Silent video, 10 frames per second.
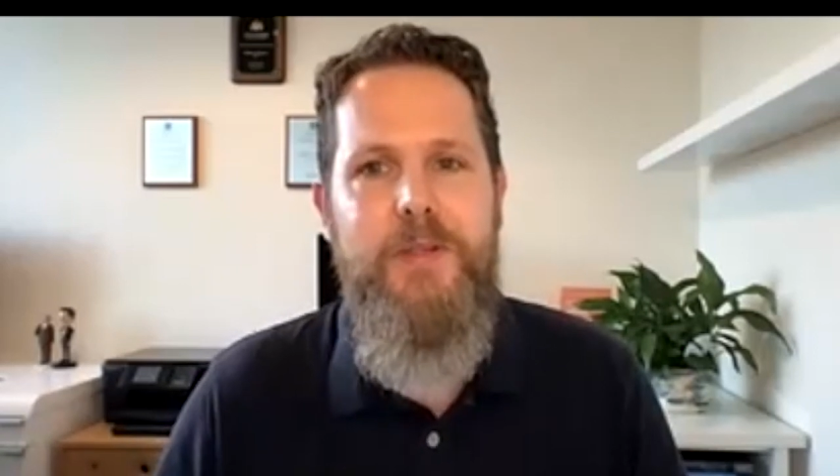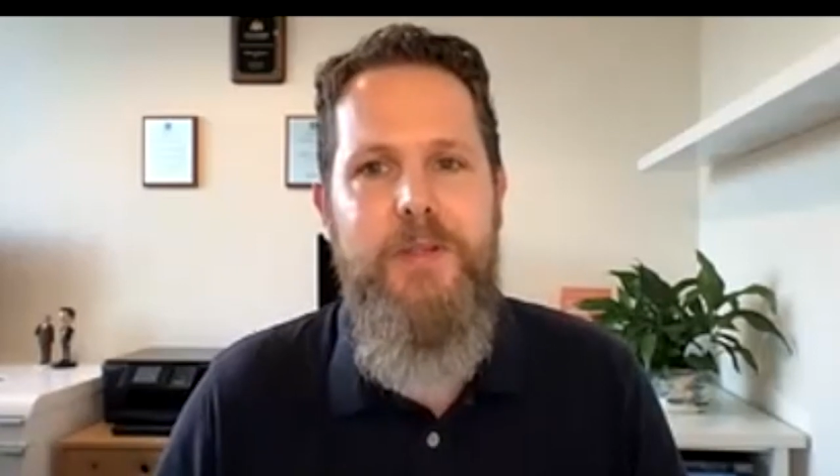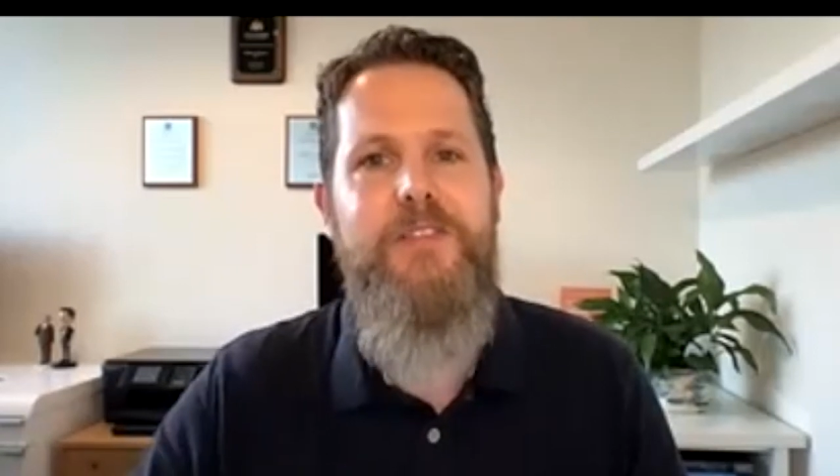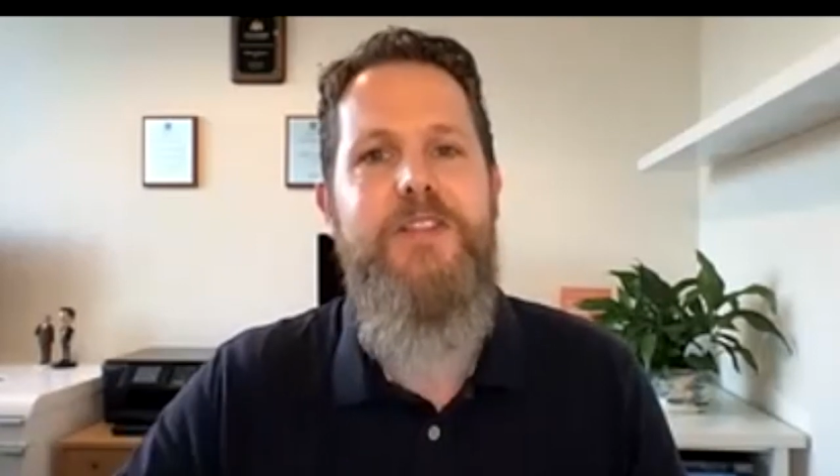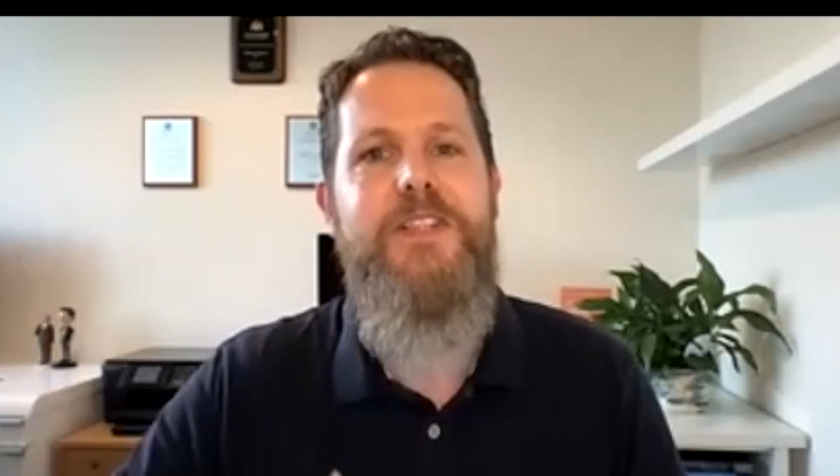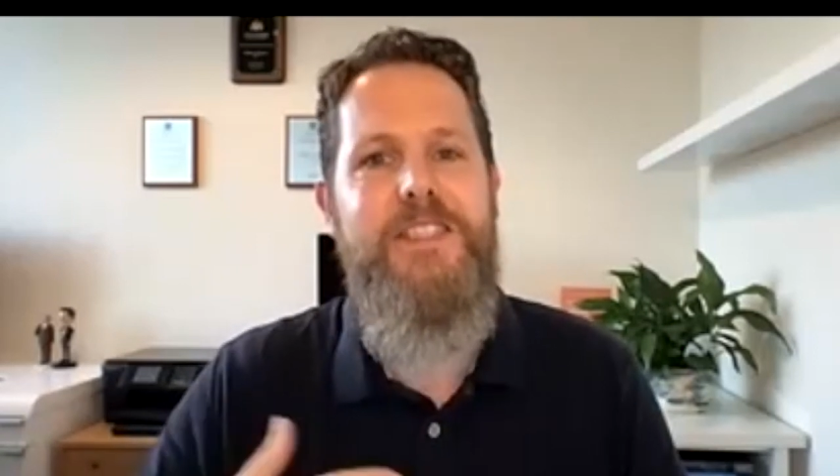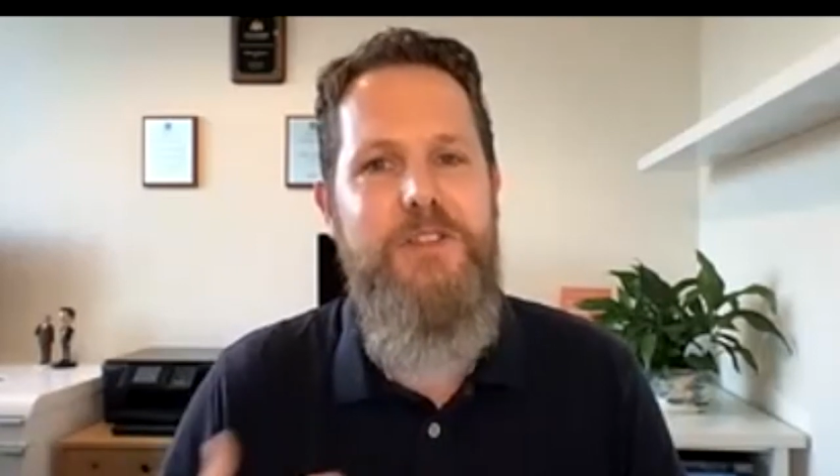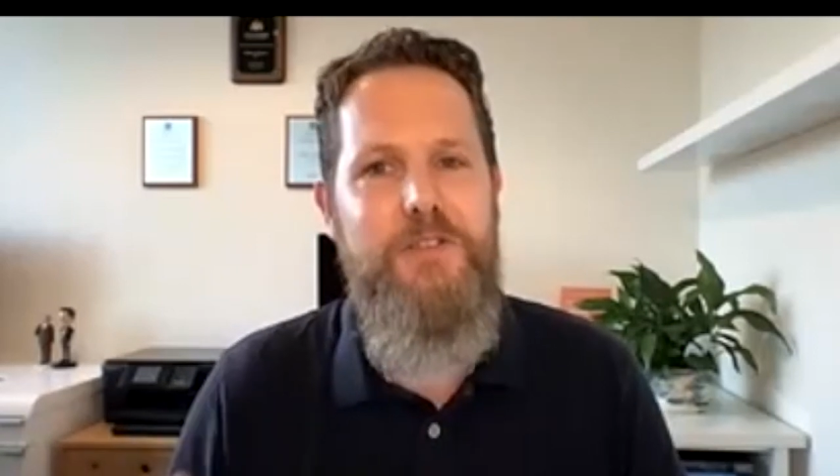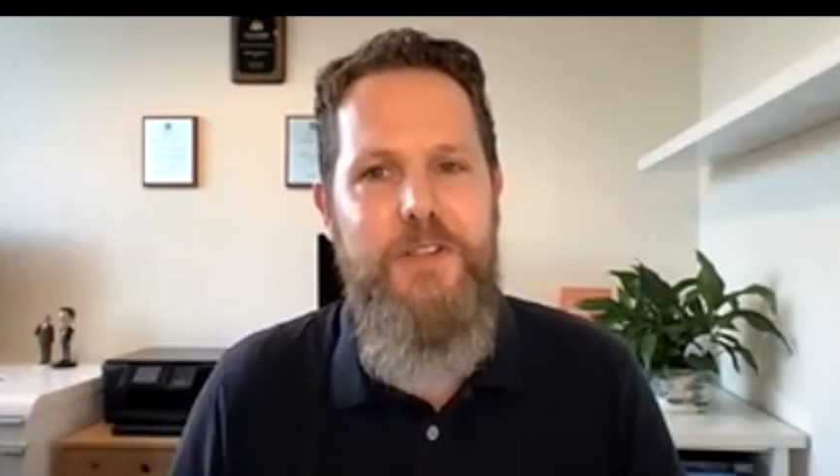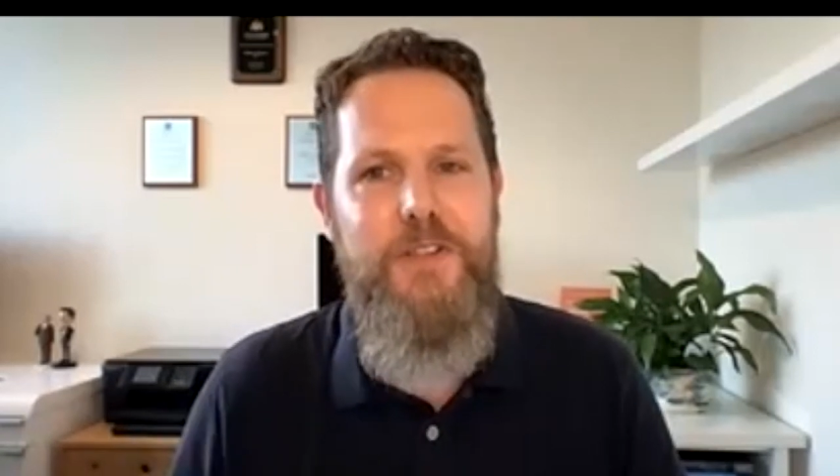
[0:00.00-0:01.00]
but if it
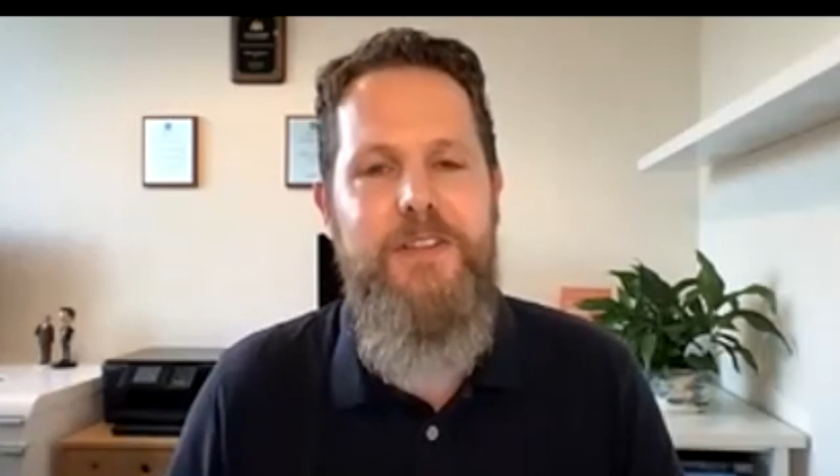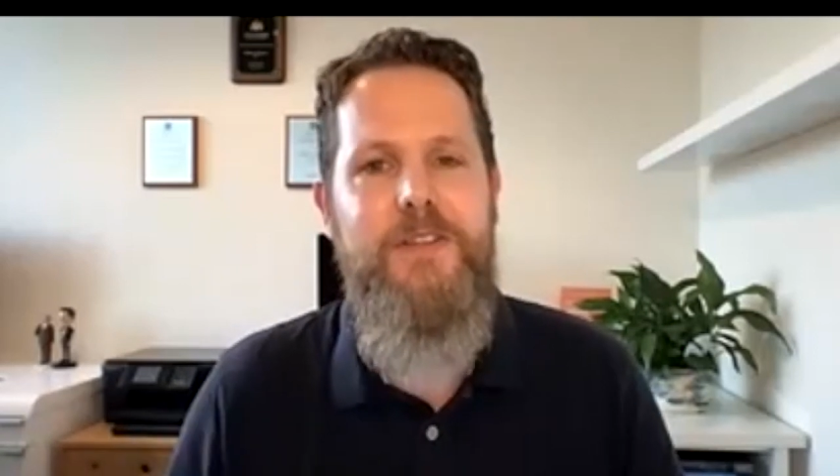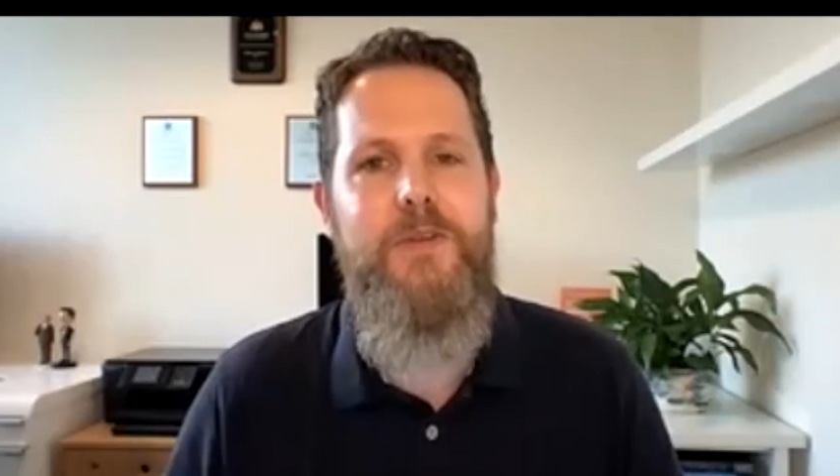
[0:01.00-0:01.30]
doesn't fit